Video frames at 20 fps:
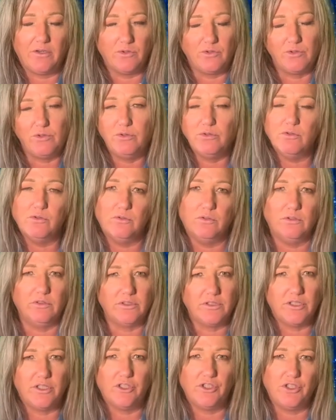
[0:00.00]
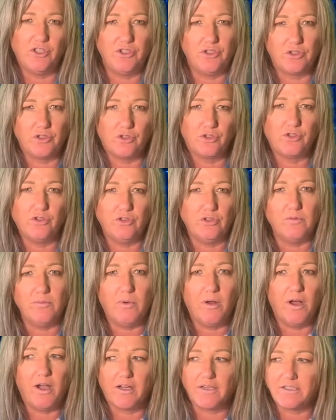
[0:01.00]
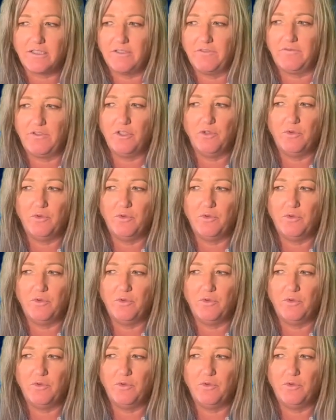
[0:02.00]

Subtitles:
tools into your toolbox, if you